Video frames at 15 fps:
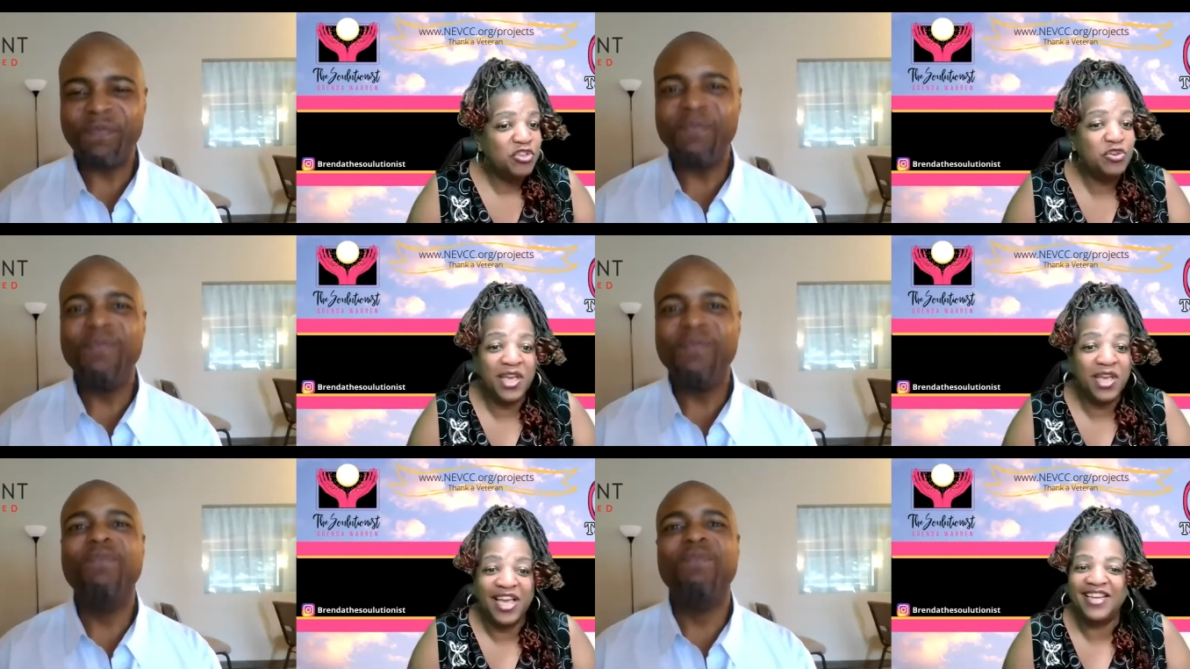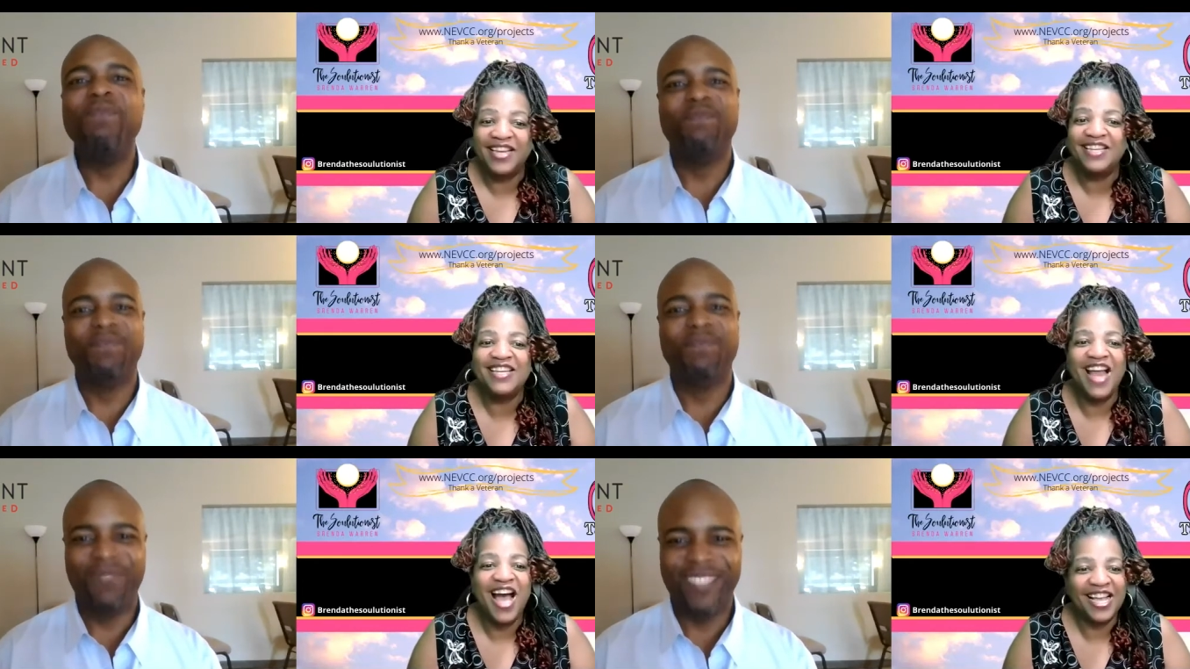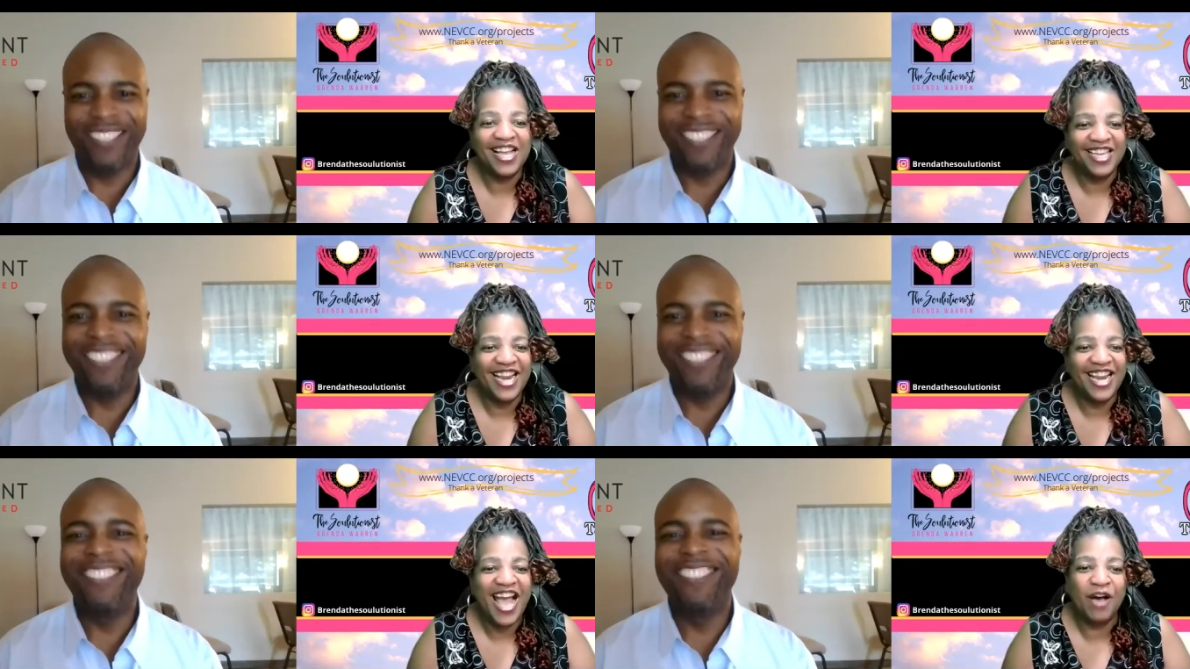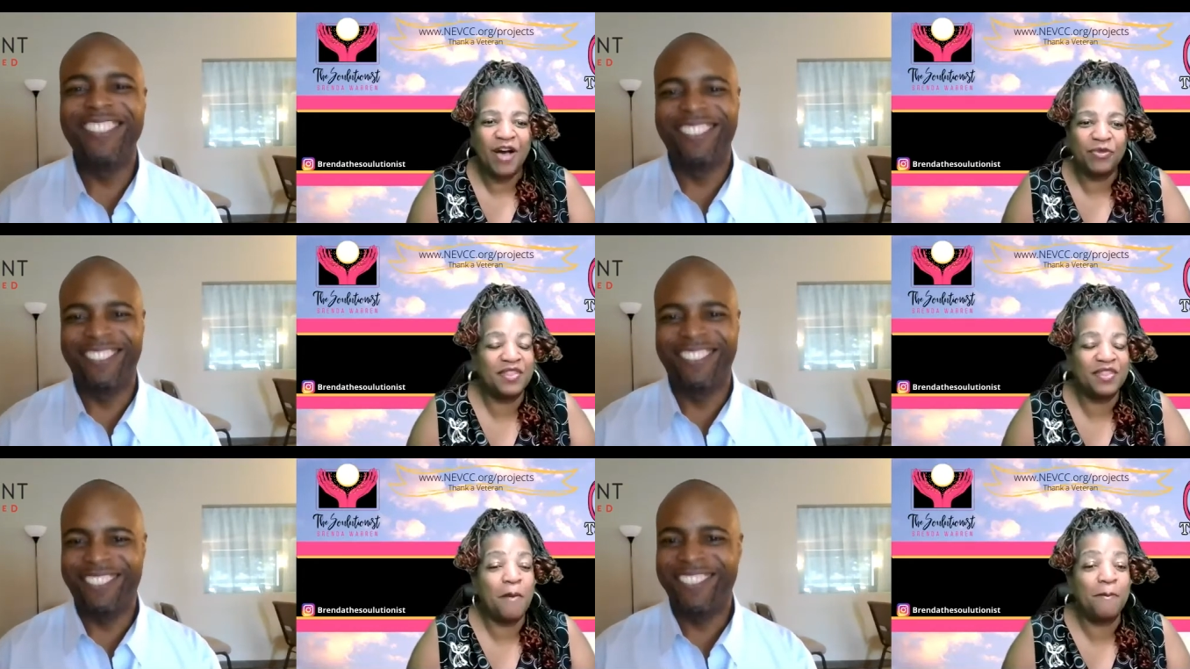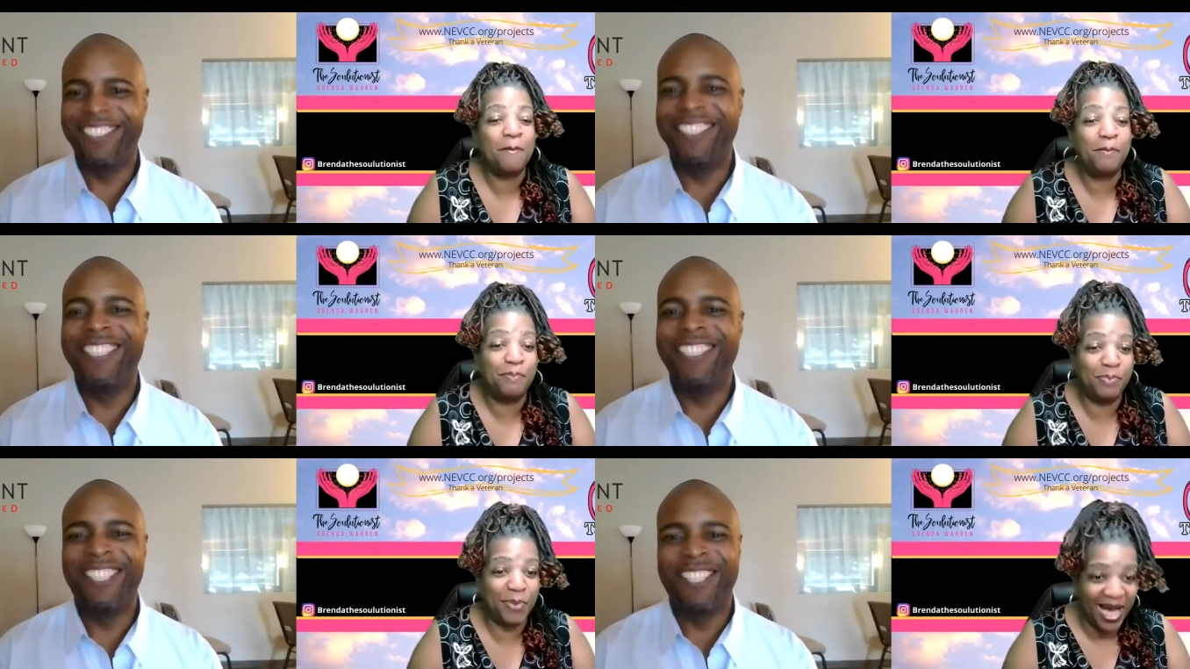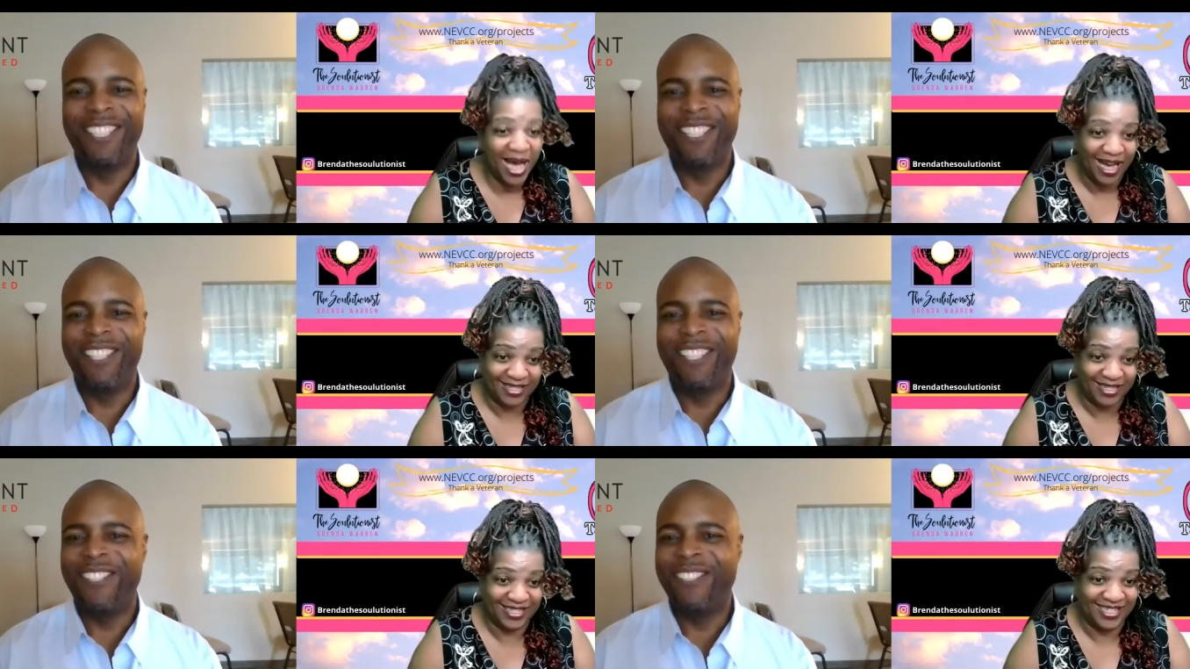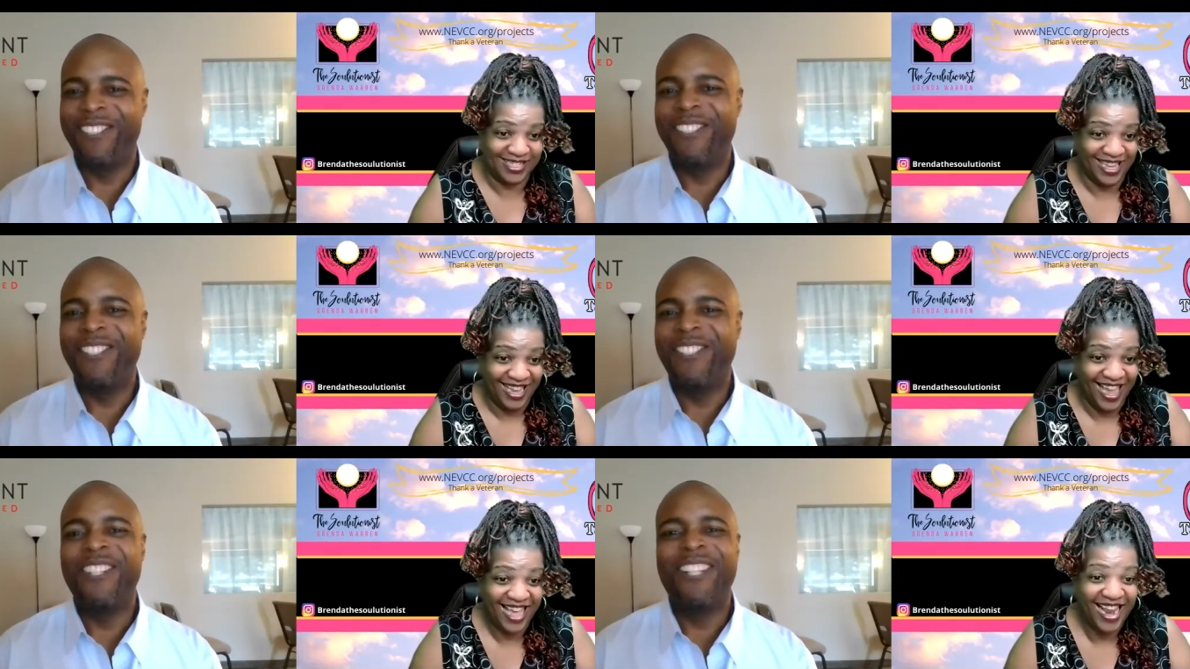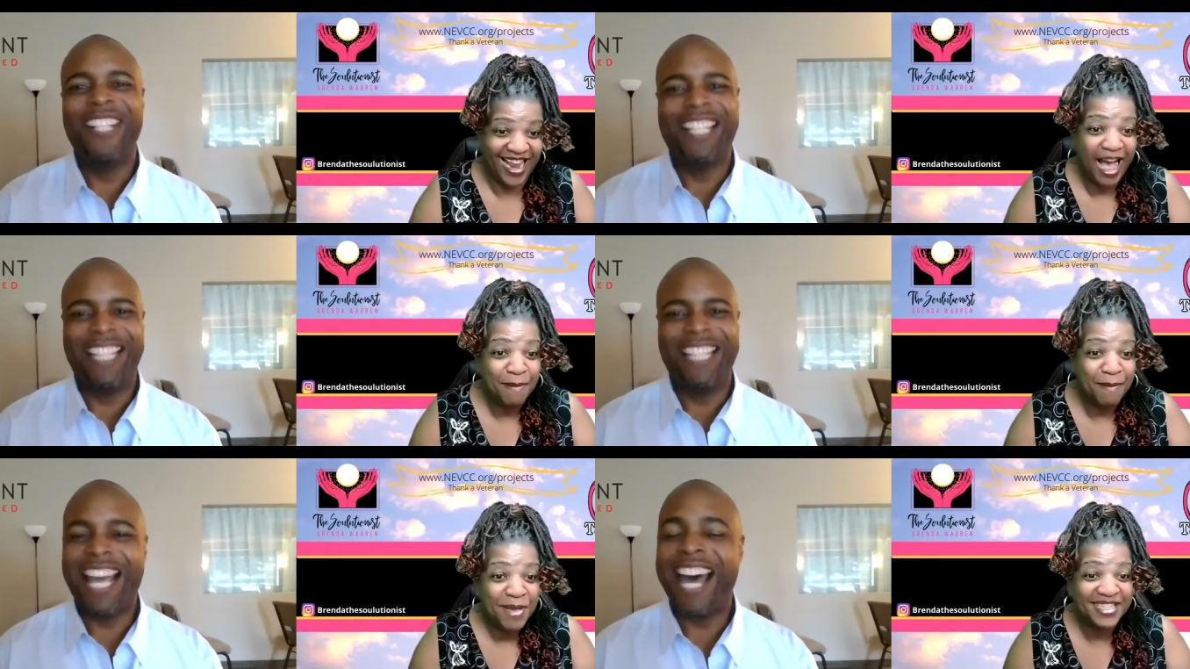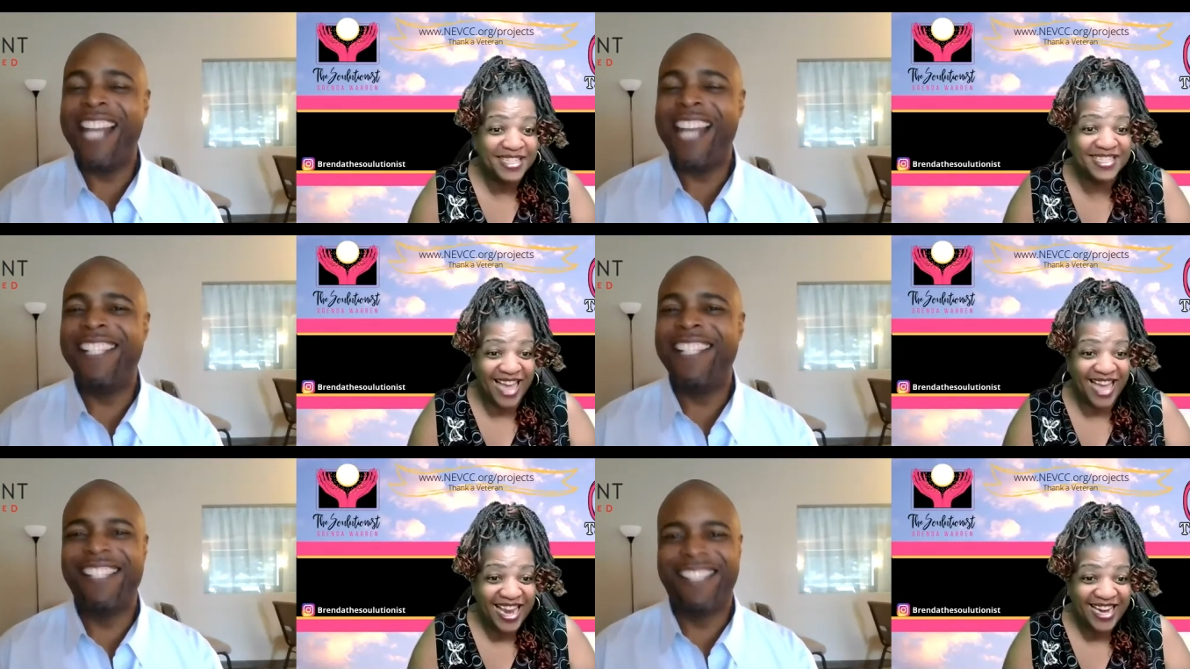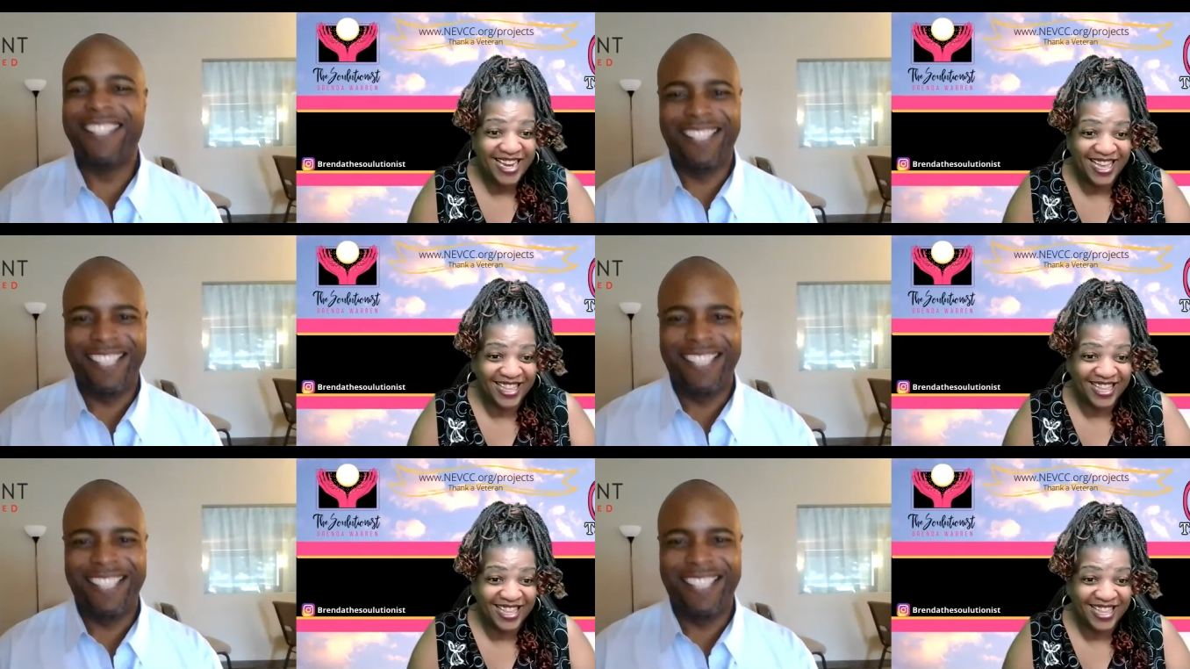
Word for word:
Speaker 1: you can knock it out the box. And I'm that excited